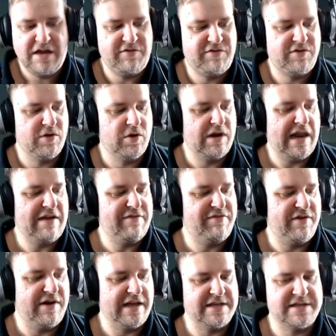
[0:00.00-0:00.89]
if you're
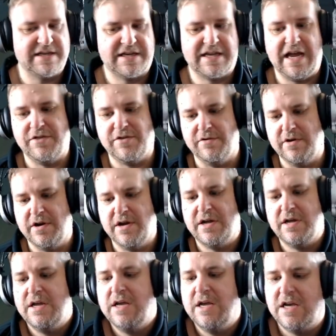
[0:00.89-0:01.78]
leveling as a
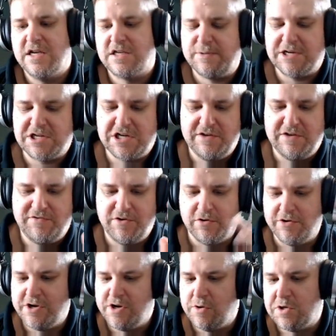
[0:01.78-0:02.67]
gatherer, especially if
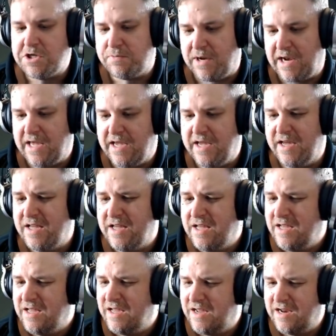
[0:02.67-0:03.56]
you're a newish player,
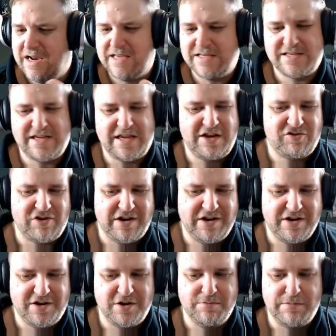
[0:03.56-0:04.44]
and let's say you're
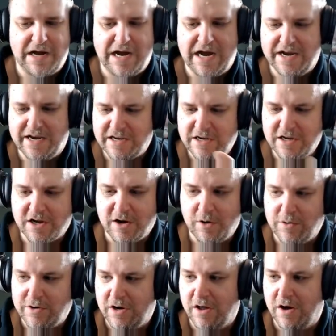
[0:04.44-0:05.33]
trying to do mining and you're
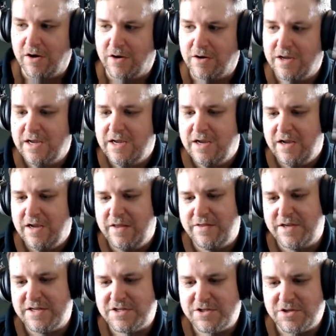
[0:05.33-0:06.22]
going along,
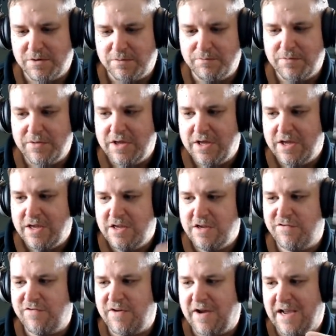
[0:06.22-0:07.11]
and then
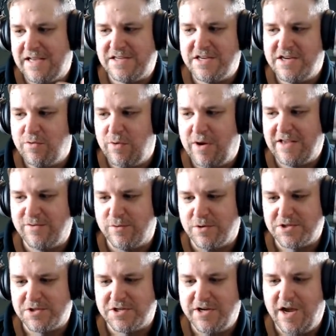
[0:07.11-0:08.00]
you're fighting your way
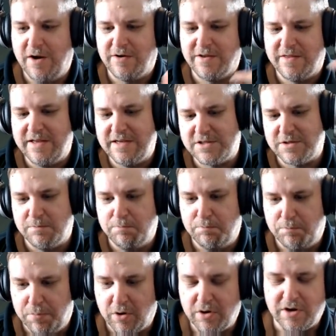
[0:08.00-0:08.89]
towards a node, and then
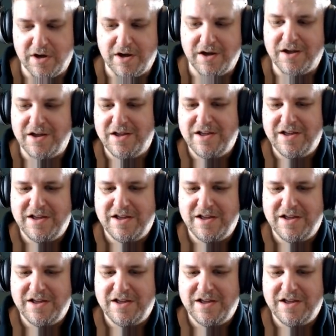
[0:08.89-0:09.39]
some bugger